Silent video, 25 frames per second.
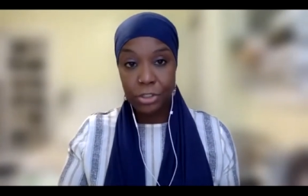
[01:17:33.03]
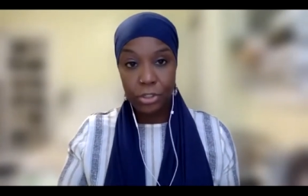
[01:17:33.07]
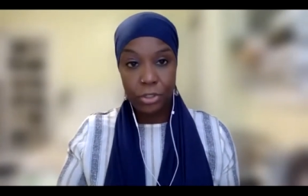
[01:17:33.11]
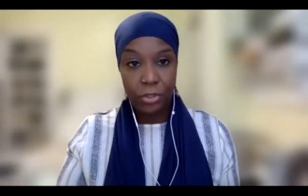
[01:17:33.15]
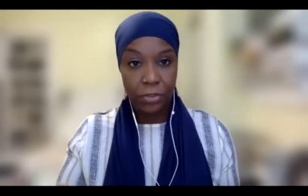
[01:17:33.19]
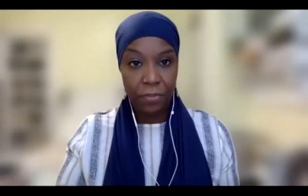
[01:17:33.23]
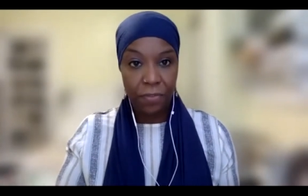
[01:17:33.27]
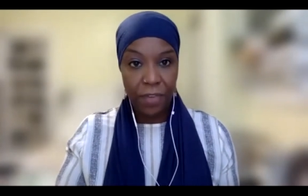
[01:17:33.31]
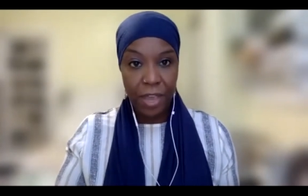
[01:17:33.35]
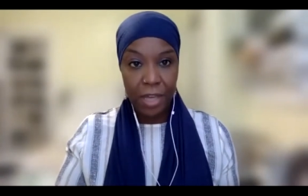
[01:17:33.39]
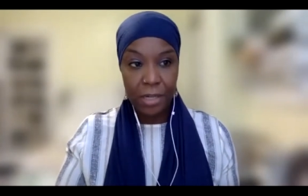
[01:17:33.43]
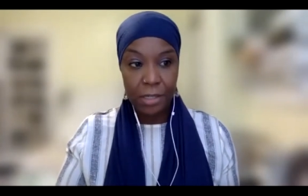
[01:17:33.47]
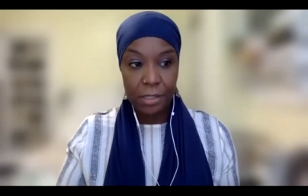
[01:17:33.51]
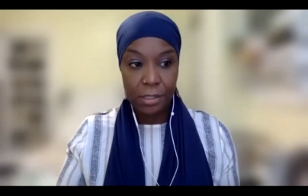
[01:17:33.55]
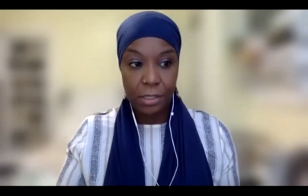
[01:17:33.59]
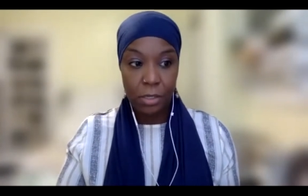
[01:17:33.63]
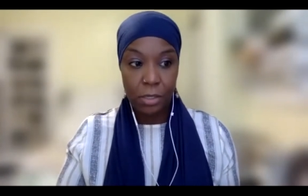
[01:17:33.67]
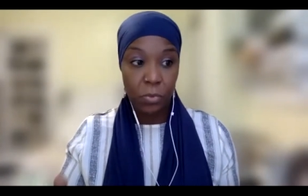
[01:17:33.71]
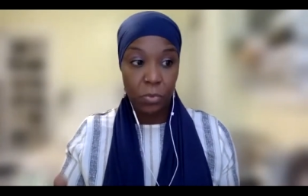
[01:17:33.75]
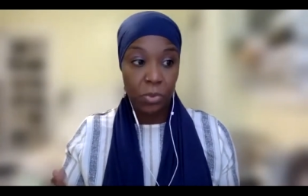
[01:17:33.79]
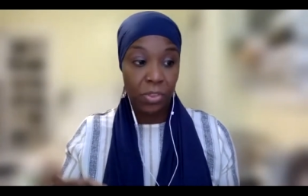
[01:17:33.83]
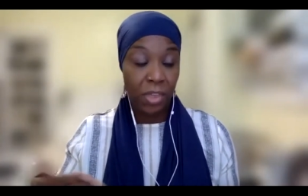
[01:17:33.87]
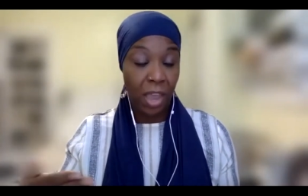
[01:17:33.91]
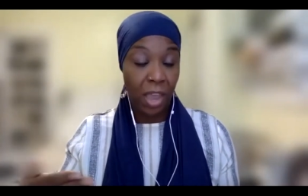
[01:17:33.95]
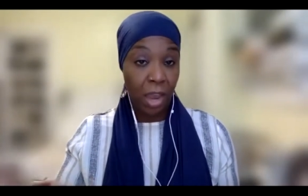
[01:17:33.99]
to the fantasy,
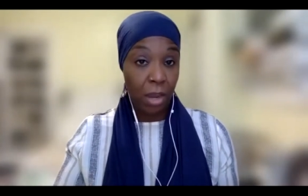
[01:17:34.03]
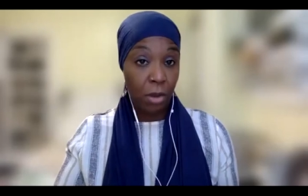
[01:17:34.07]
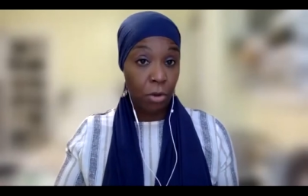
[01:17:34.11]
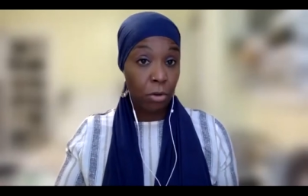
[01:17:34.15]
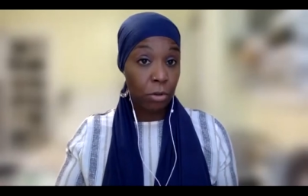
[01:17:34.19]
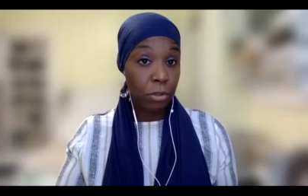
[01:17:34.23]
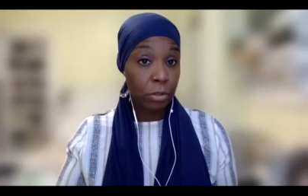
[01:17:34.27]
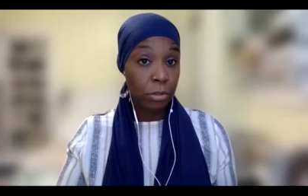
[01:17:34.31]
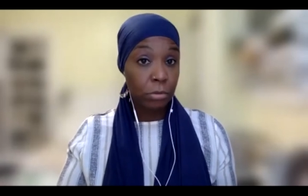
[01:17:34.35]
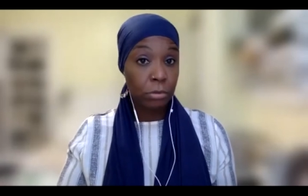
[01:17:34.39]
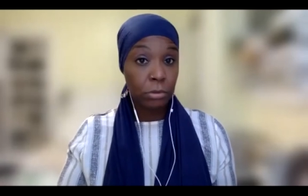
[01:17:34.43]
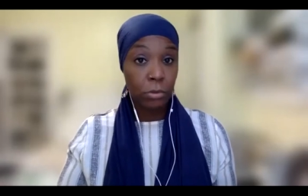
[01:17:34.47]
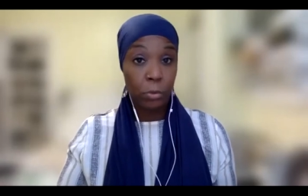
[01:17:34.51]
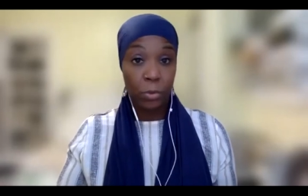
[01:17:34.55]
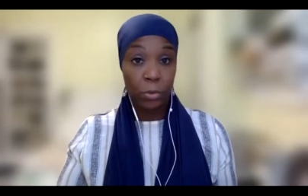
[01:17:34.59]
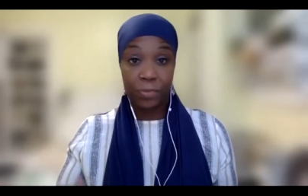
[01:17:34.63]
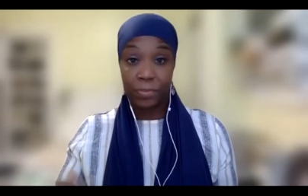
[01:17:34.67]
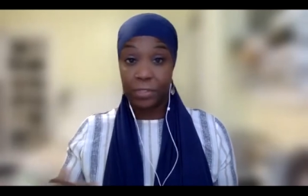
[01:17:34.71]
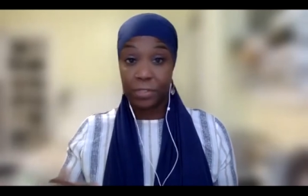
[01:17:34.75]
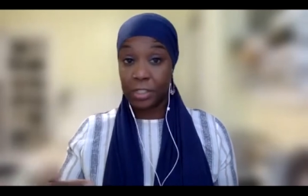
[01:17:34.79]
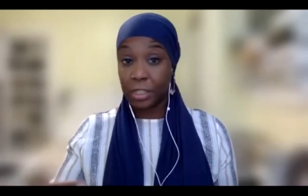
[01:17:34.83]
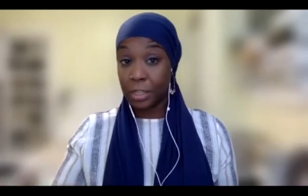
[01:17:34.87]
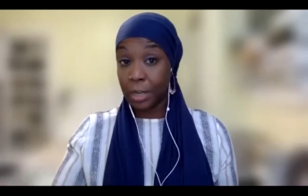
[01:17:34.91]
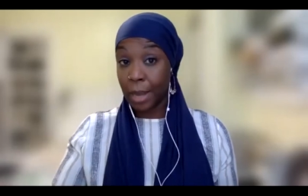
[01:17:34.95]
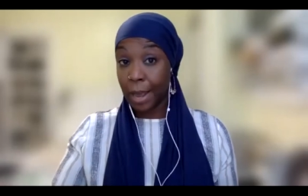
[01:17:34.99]
with anger, with
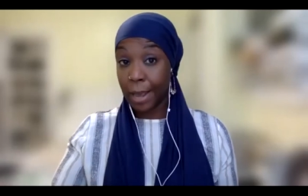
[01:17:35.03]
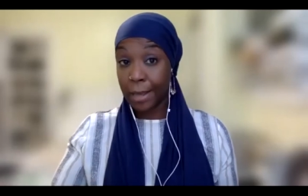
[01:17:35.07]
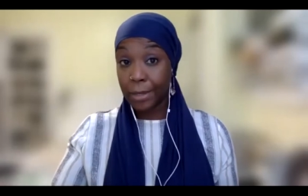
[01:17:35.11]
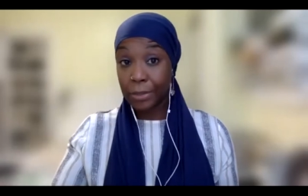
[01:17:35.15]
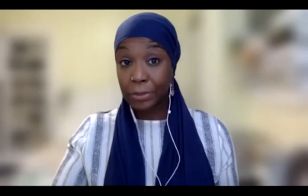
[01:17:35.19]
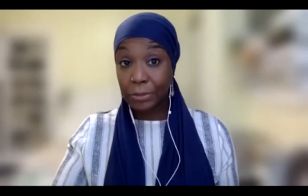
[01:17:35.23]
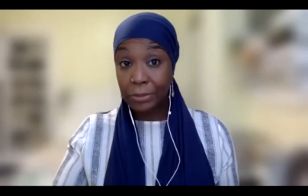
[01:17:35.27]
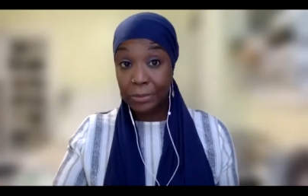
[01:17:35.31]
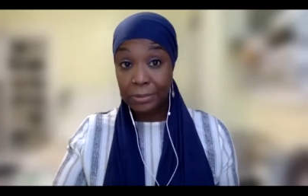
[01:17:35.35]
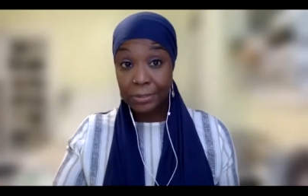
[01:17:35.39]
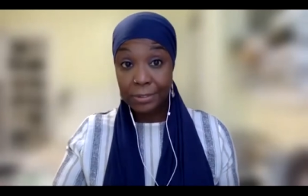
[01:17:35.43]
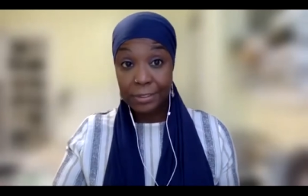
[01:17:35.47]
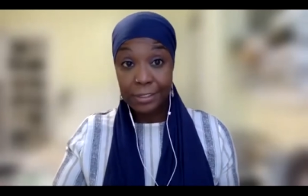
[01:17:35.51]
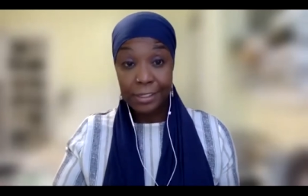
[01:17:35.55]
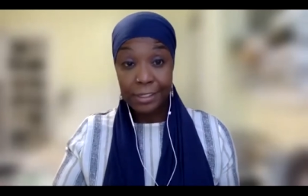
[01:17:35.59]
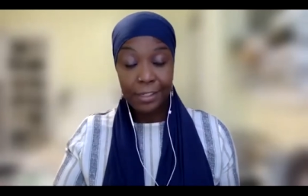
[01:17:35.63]
denial,